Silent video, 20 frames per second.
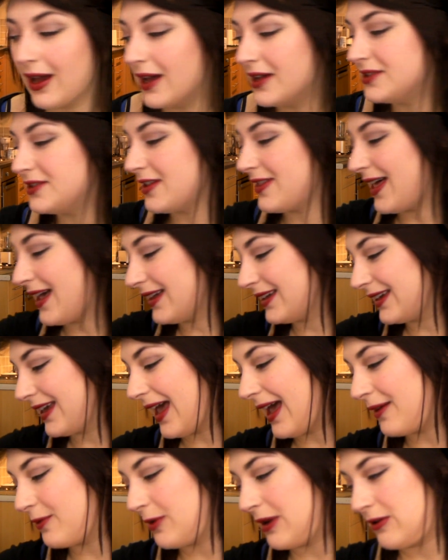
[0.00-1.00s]
So then
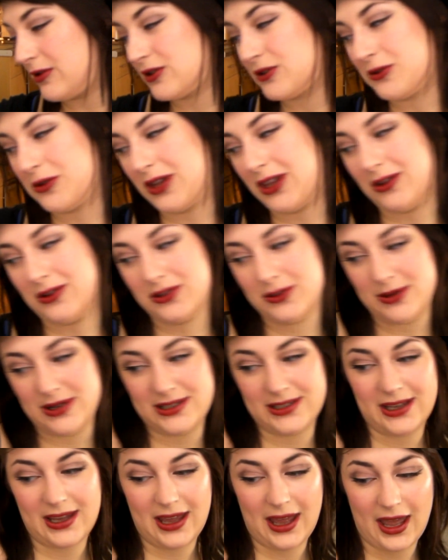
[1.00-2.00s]
we were talking on Twitter